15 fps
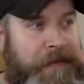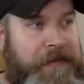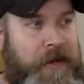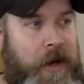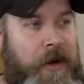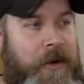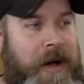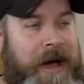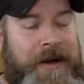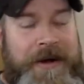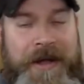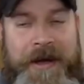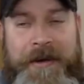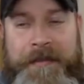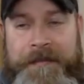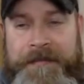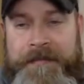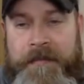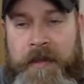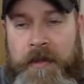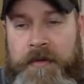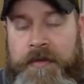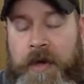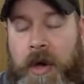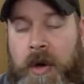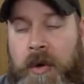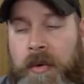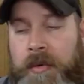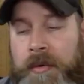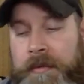So I don't know.
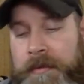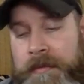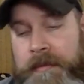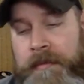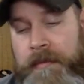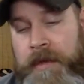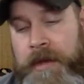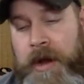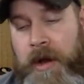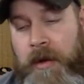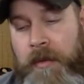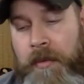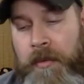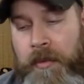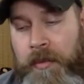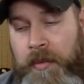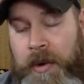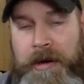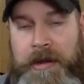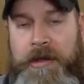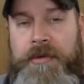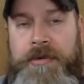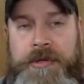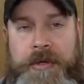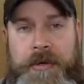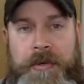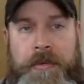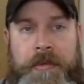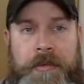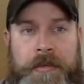So, you know, what do you
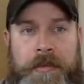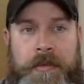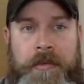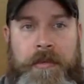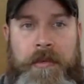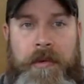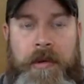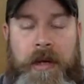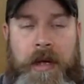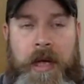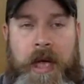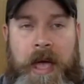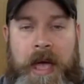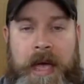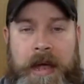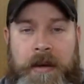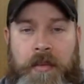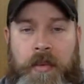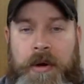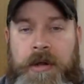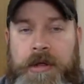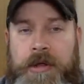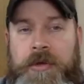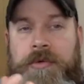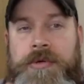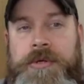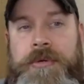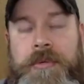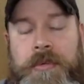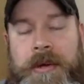do? And what do you
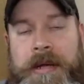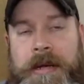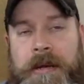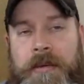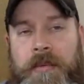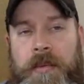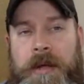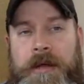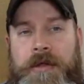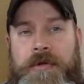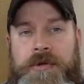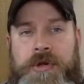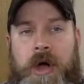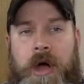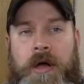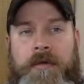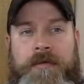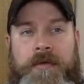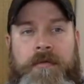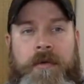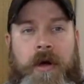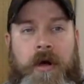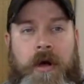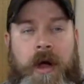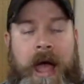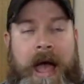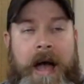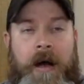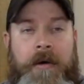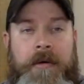do when your dogs are
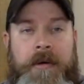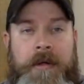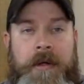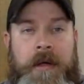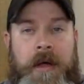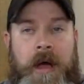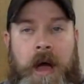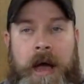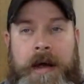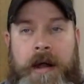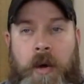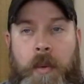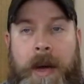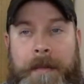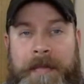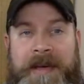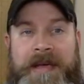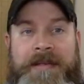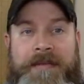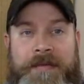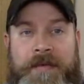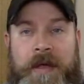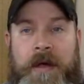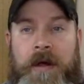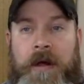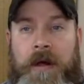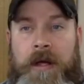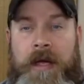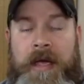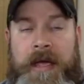out? I know my biggest
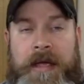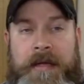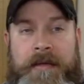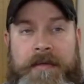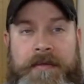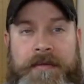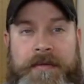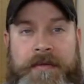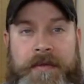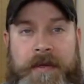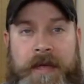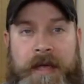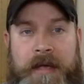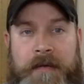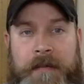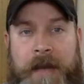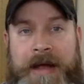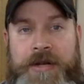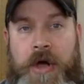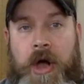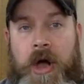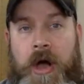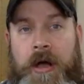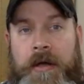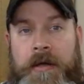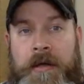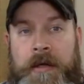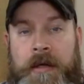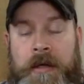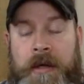fear is my dog,
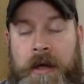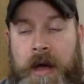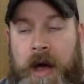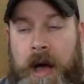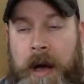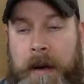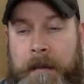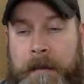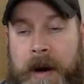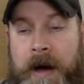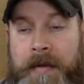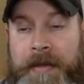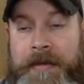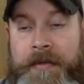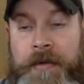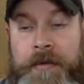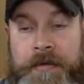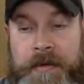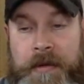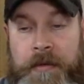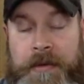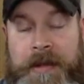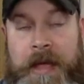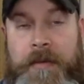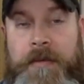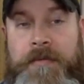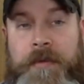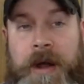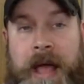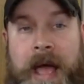Molly and Lucy, when they
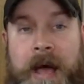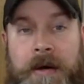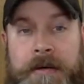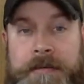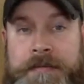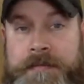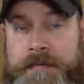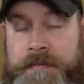would run out